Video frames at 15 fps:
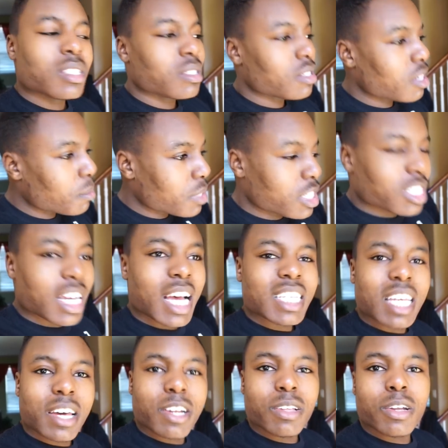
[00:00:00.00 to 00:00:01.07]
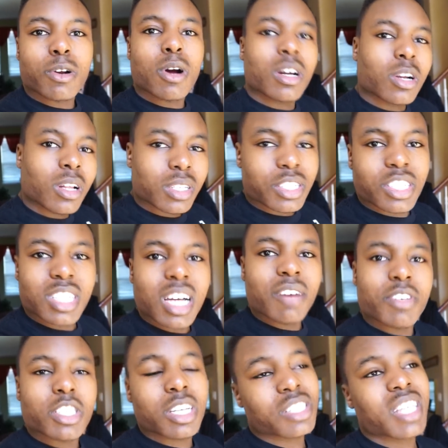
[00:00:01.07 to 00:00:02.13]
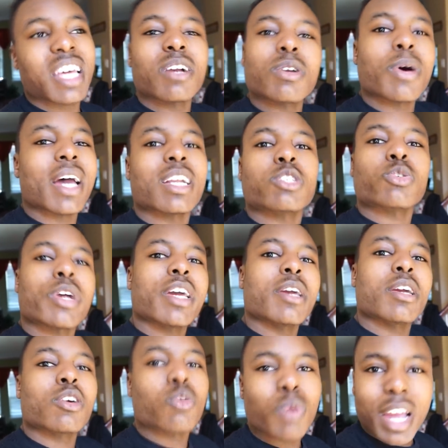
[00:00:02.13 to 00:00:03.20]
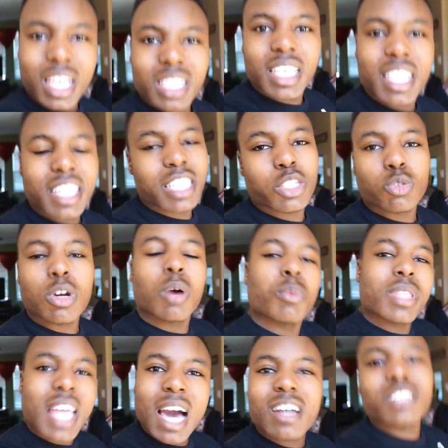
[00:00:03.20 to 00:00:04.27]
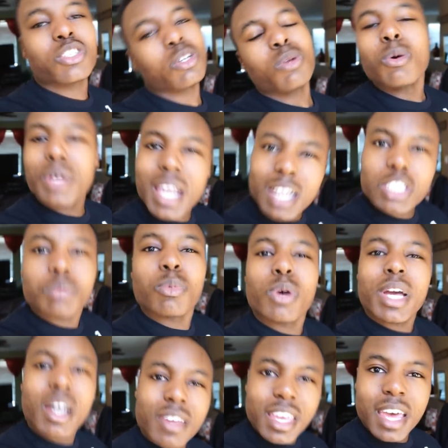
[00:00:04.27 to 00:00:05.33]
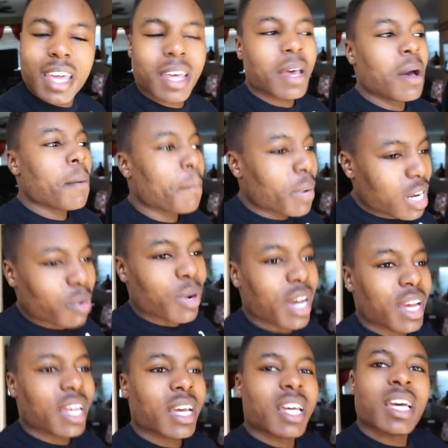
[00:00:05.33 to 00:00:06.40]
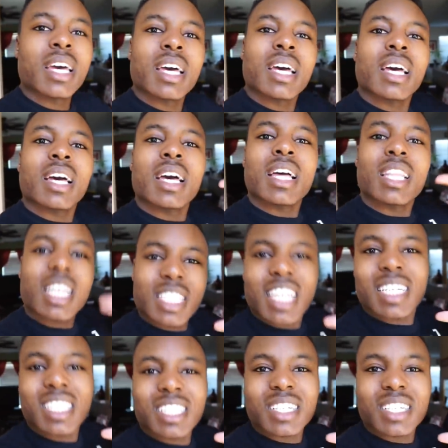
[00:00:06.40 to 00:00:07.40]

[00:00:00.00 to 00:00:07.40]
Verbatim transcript: some of these guys out here that are on all this stuff is because they don't know how to train correctly and get strong without it. So don't count your boy out yet. But anyway, let's head to the